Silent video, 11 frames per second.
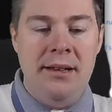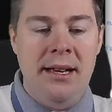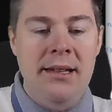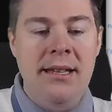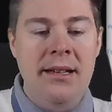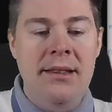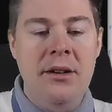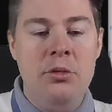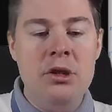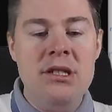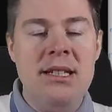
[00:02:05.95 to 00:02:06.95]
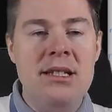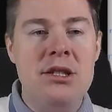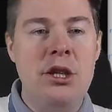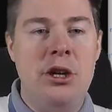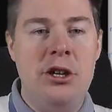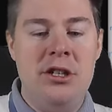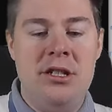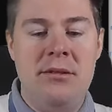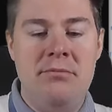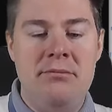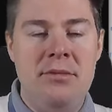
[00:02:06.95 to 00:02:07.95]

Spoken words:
and then there was this search.